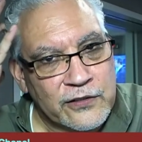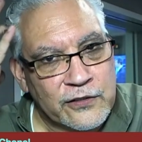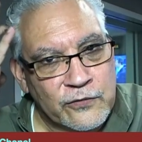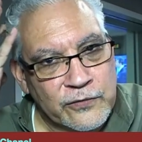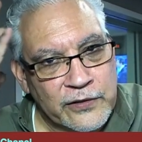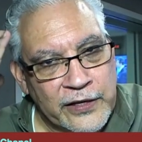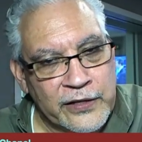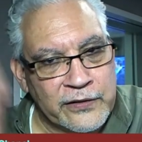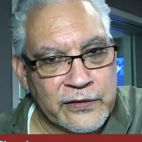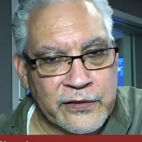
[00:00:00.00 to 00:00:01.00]
you know,
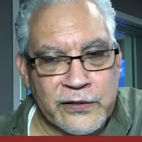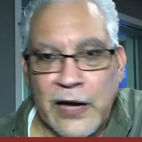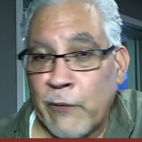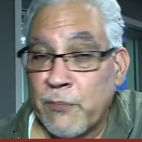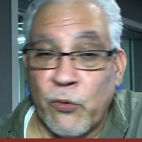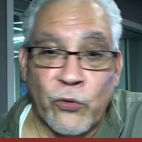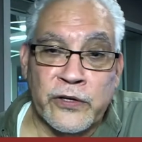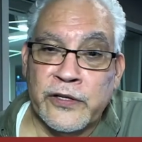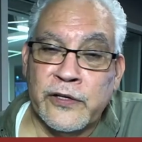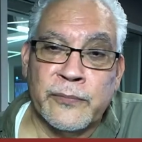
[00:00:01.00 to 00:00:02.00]
and uh, I
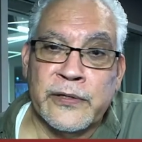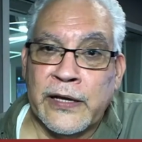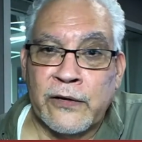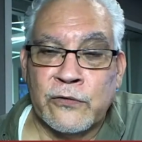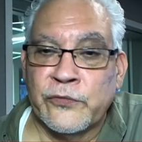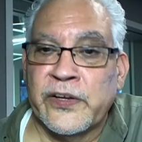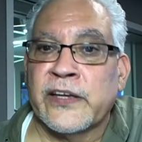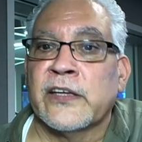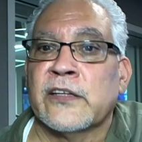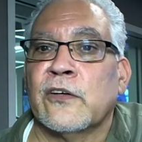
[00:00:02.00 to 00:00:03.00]
reported him, and I don't know if he
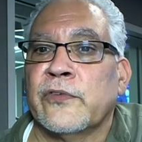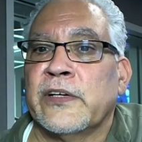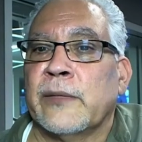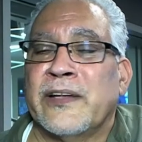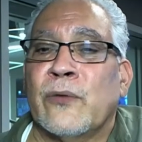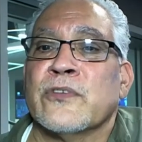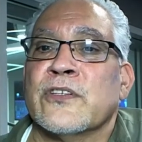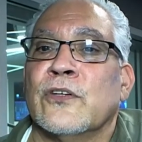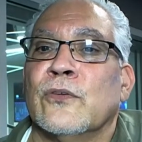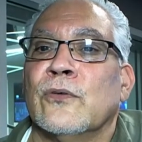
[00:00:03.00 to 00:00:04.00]
got kicked off or not, but that
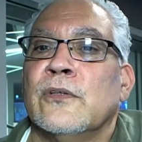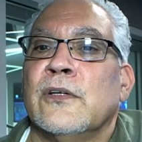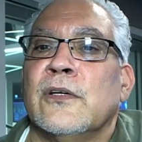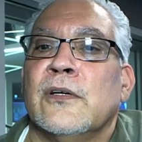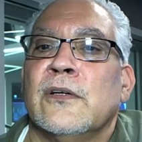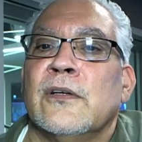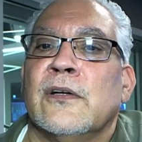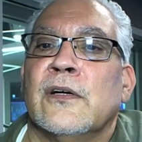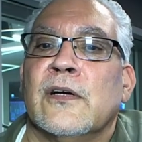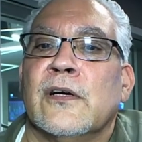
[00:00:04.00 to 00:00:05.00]
wasn't cool.
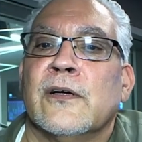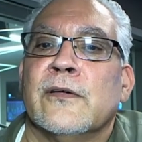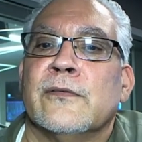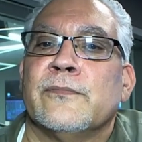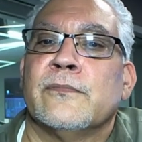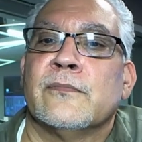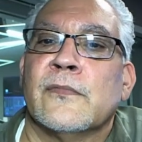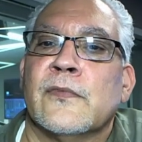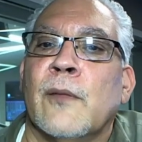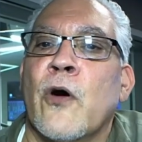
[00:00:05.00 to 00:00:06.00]
Uh,
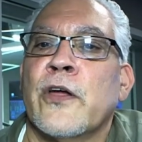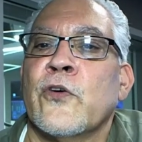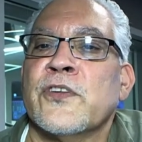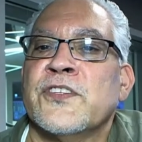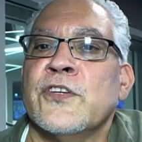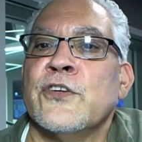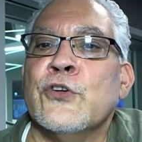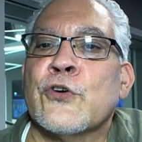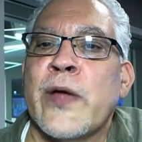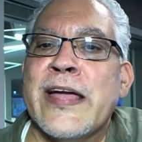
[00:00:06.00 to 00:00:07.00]
Lamar, you're going to see your
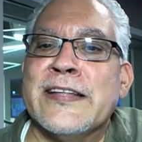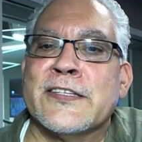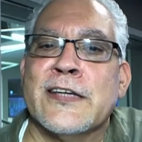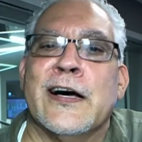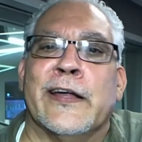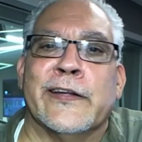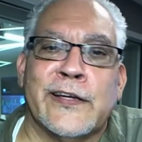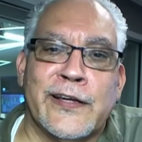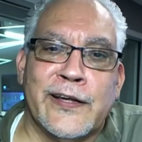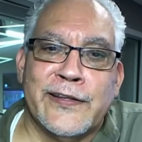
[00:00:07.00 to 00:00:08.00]
new grandson.
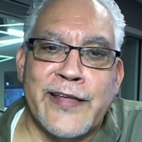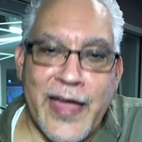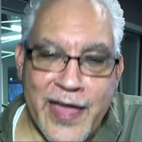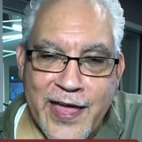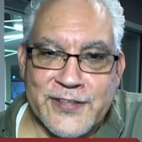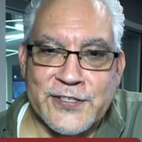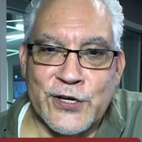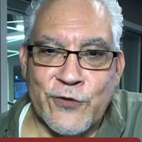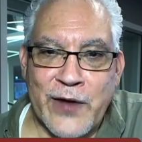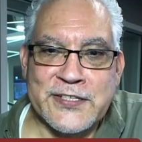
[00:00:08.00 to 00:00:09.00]
Yes,
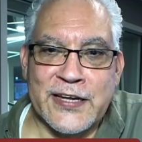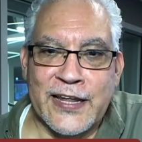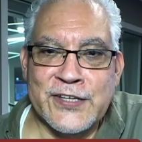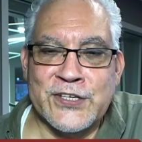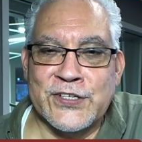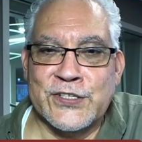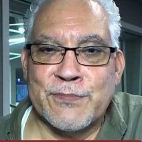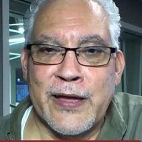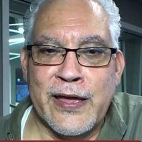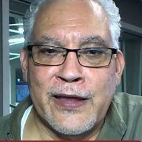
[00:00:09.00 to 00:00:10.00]
congratulations,
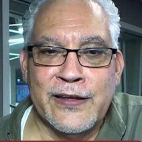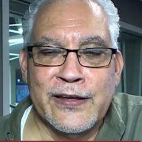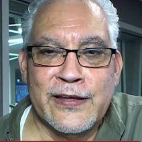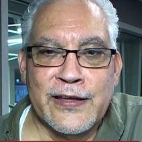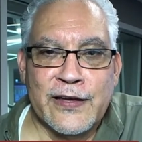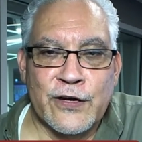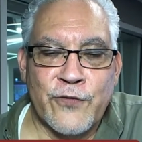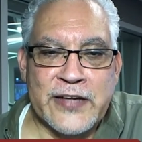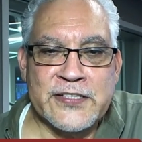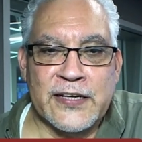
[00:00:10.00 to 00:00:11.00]
man.
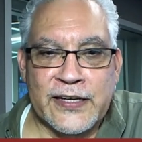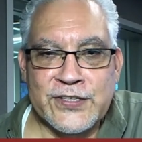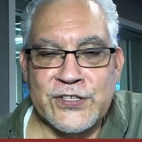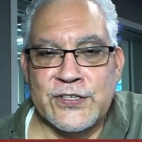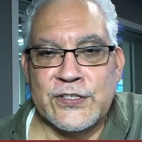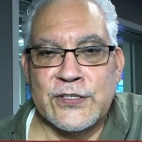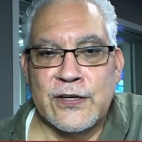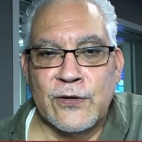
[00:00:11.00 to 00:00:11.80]
Congratulations.